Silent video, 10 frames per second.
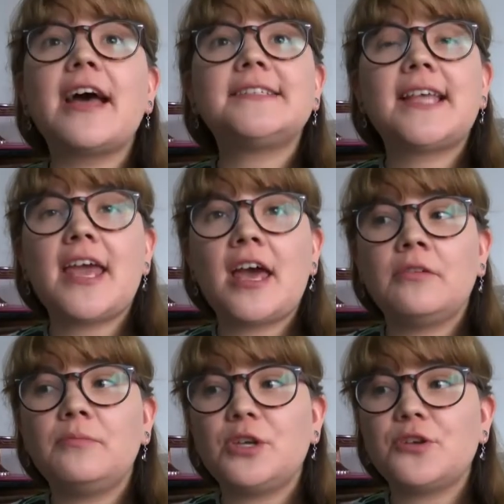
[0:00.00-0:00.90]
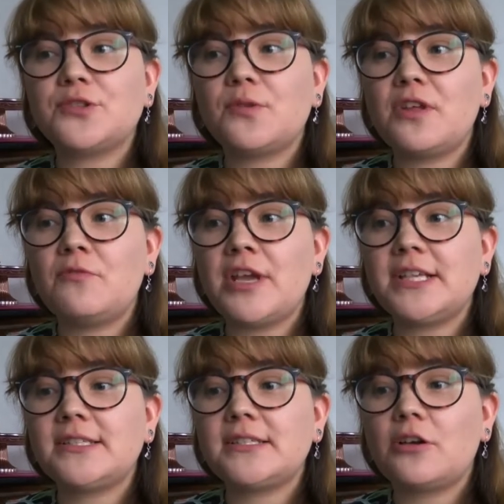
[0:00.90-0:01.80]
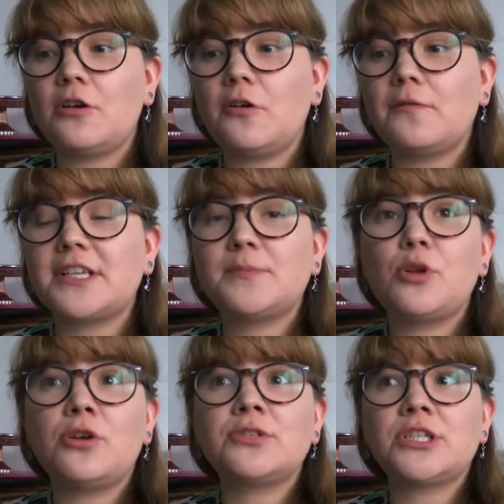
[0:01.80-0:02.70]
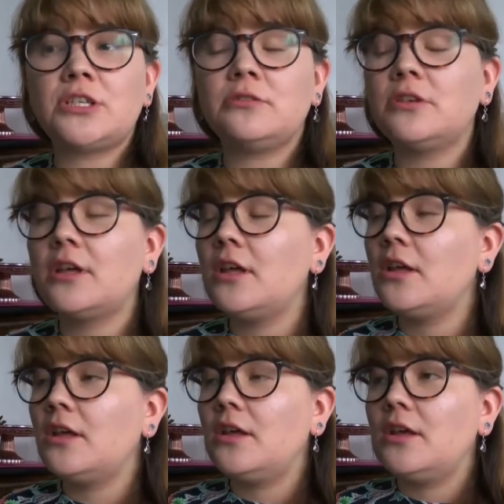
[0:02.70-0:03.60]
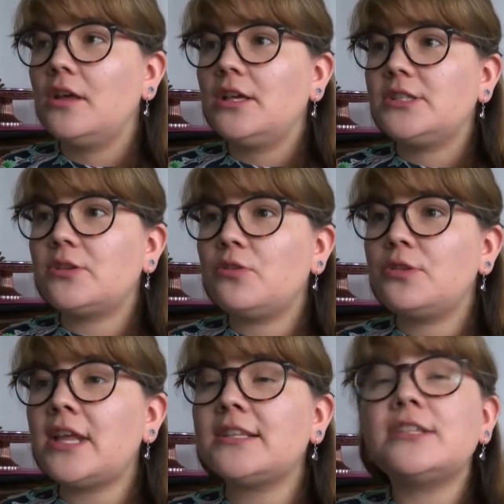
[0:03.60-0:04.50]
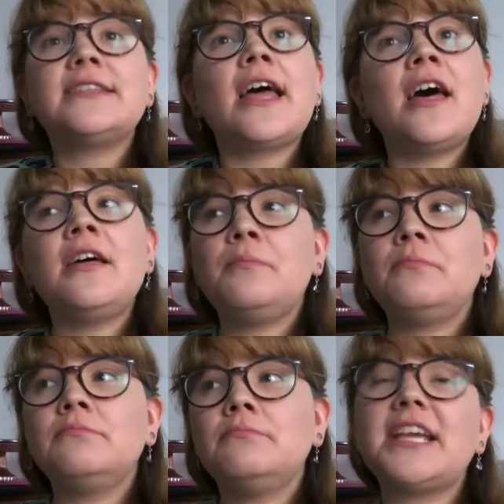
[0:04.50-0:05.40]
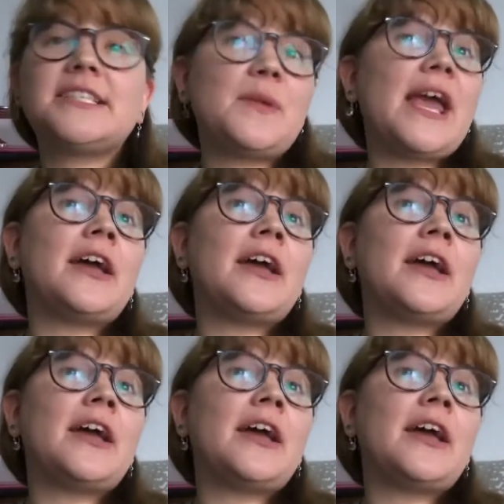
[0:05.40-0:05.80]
gas here because of the risk of explosion. So th that makes me